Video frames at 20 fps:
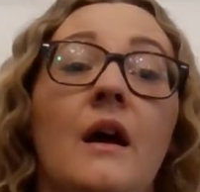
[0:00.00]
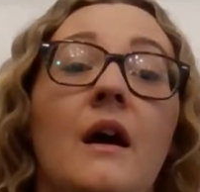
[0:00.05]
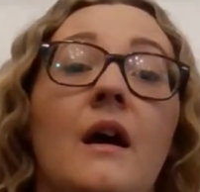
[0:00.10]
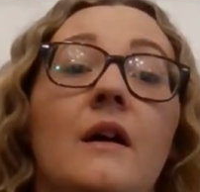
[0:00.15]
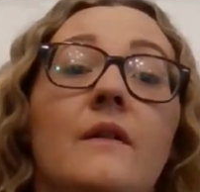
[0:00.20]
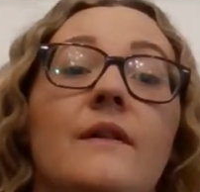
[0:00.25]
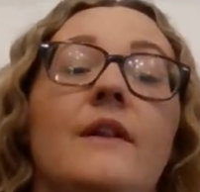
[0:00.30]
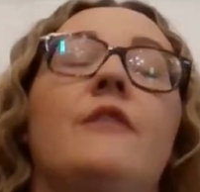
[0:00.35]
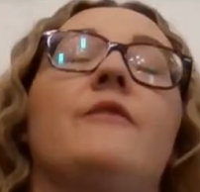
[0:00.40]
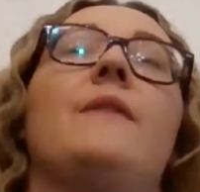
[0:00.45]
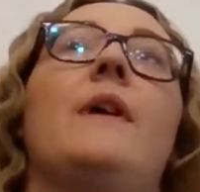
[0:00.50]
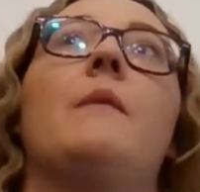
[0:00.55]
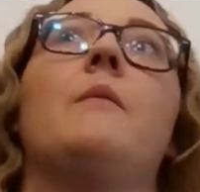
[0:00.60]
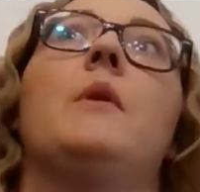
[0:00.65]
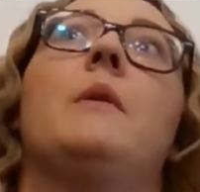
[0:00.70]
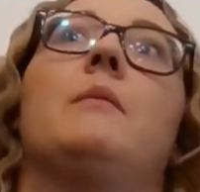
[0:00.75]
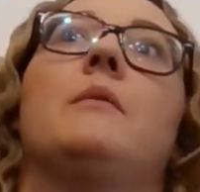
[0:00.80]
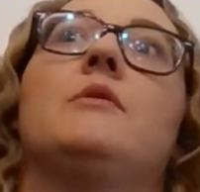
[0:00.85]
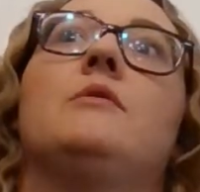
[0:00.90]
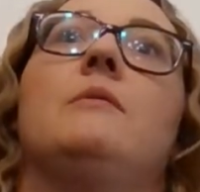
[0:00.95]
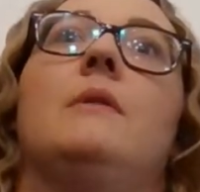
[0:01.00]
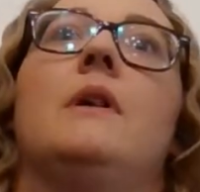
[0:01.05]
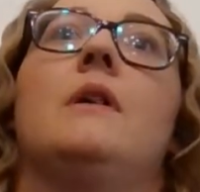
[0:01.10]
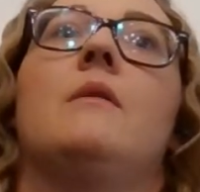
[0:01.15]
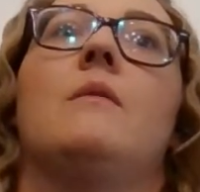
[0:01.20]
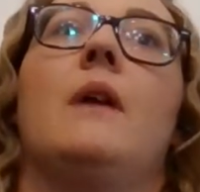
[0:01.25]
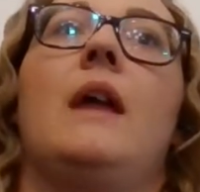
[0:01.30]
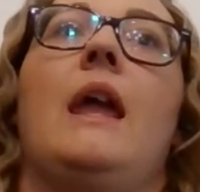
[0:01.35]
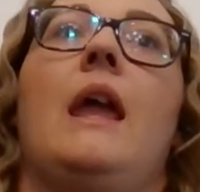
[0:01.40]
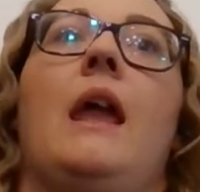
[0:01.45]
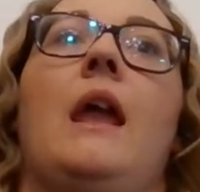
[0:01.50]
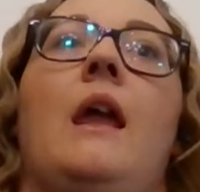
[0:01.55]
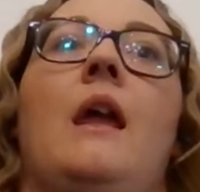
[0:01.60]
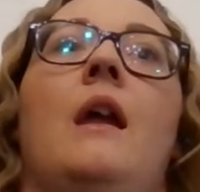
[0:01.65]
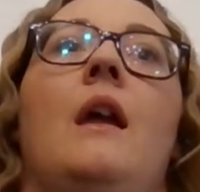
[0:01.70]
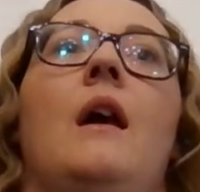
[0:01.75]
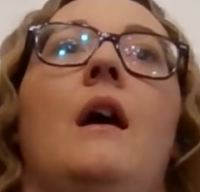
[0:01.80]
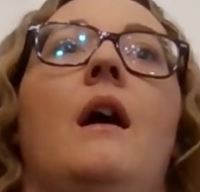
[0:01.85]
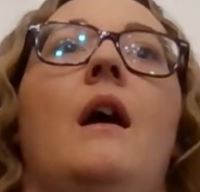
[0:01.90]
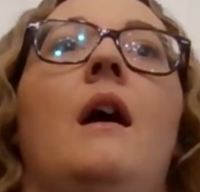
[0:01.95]
like, or that we were doing
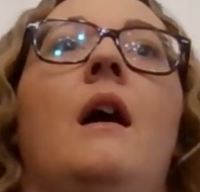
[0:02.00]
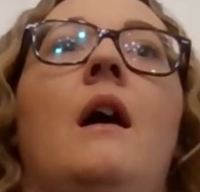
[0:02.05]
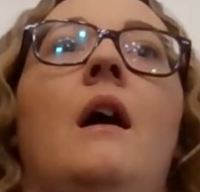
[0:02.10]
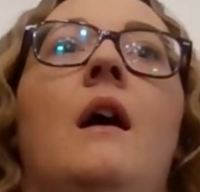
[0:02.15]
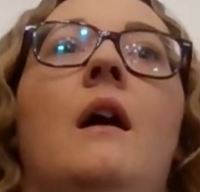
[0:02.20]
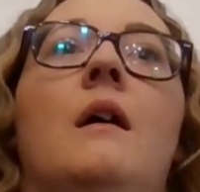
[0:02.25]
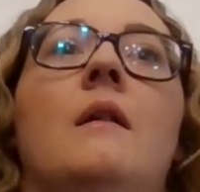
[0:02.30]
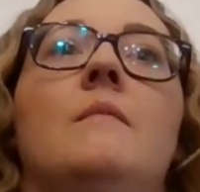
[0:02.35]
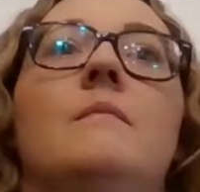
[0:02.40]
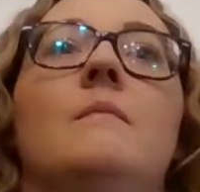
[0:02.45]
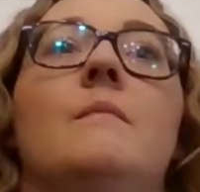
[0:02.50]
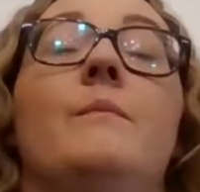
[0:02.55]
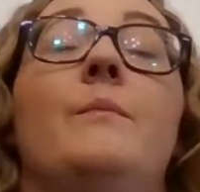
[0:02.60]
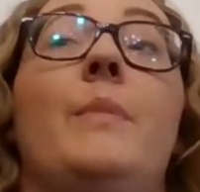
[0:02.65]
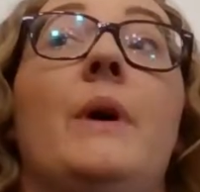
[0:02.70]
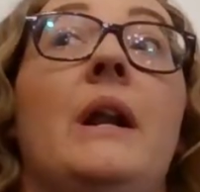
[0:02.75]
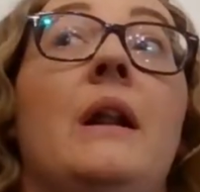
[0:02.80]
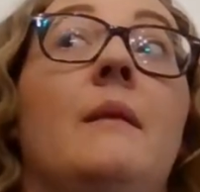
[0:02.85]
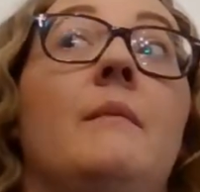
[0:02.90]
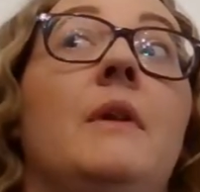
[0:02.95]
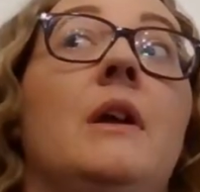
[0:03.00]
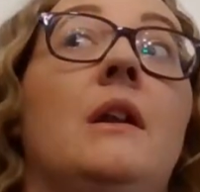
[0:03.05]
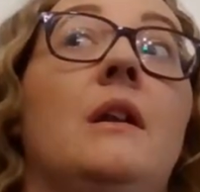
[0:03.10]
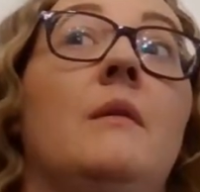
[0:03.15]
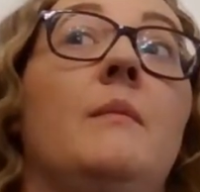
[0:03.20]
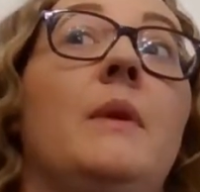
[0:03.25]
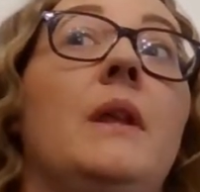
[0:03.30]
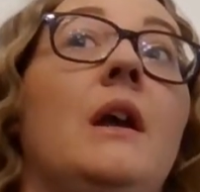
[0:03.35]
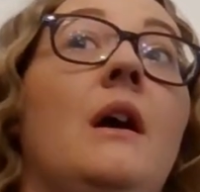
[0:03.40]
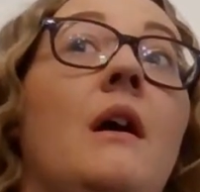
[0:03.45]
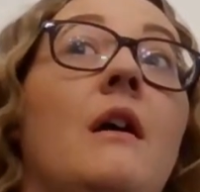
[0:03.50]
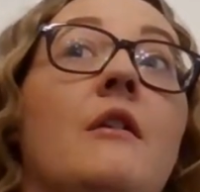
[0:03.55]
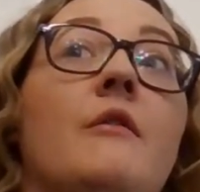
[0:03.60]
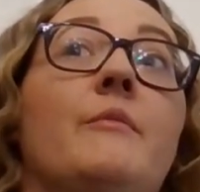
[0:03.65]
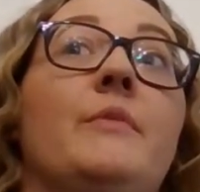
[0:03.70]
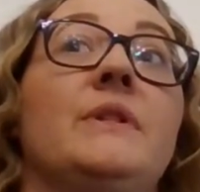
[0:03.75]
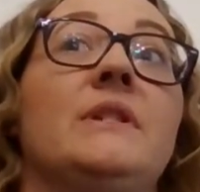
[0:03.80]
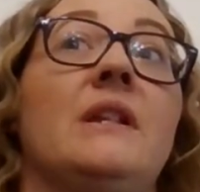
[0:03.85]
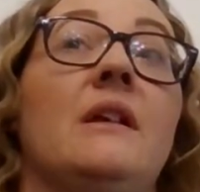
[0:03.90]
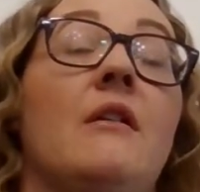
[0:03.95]
okay. But I'm gonna be
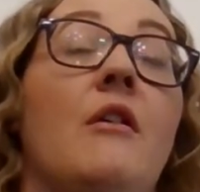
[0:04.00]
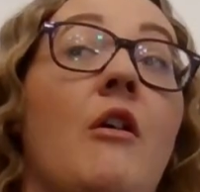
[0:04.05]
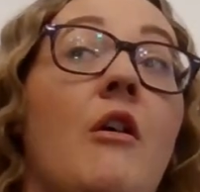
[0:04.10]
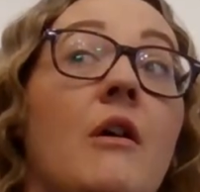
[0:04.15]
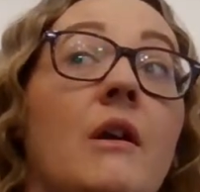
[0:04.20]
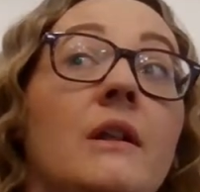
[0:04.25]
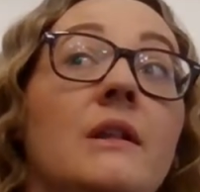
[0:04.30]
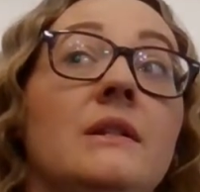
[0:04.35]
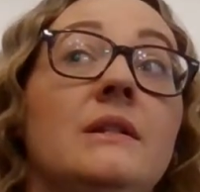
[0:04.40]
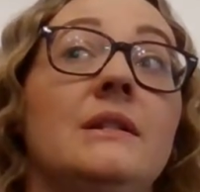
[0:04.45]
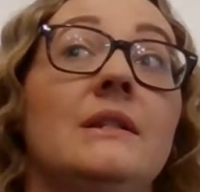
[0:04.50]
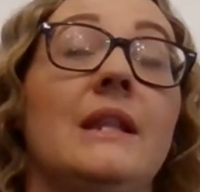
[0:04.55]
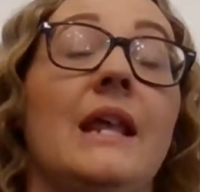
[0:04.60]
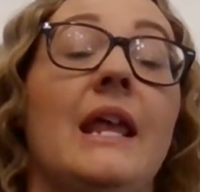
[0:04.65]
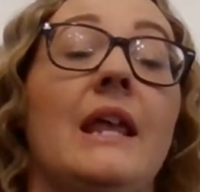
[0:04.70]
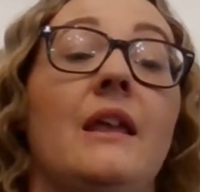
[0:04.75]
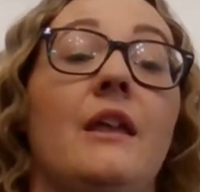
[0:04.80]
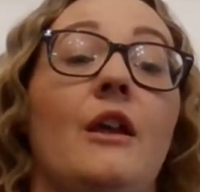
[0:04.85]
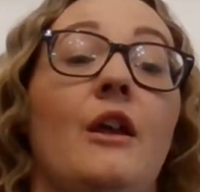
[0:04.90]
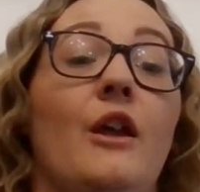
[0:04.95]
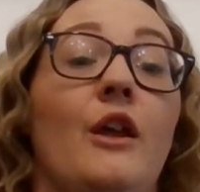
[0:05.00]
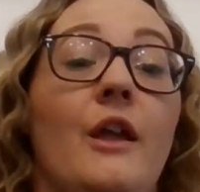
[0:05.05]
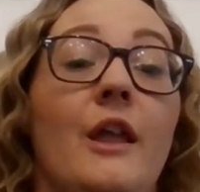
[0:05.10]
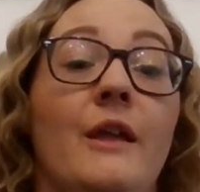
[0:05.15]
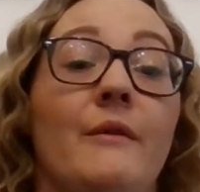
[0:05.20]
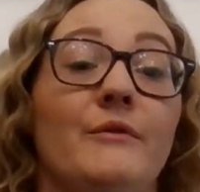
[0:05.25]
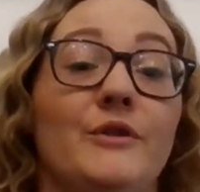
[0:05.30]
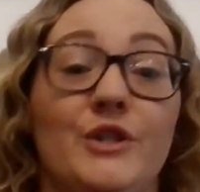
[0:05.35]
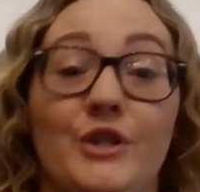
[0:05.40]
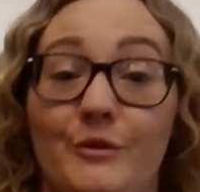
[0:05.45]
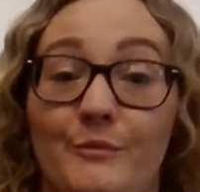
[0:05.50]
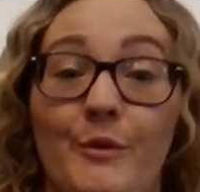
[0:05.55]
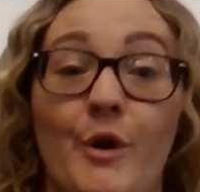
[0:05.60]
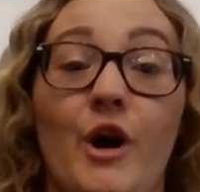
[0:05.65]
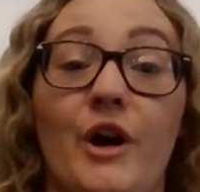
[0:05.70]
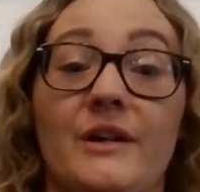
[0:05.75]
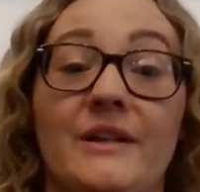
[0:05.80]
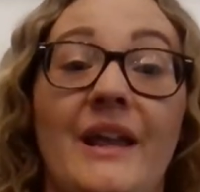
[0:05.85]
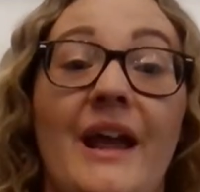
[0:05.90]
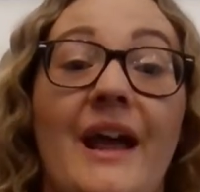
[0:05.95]
100% honest, like, it was your
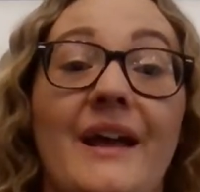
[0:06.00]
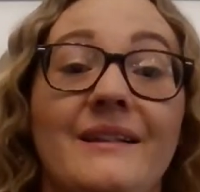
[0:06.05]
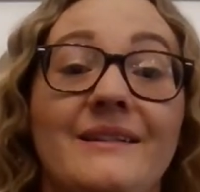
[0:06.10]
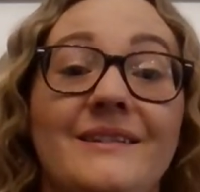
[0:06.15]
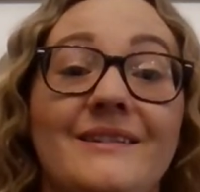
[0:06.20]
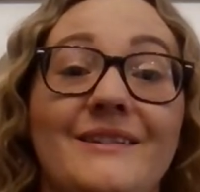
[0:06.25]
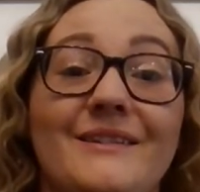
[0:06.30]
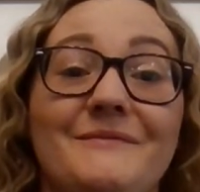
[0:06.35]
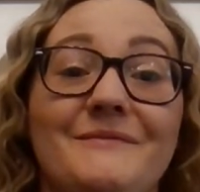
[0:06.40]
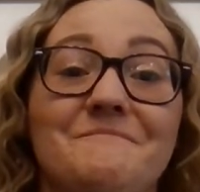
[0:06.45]
podcast.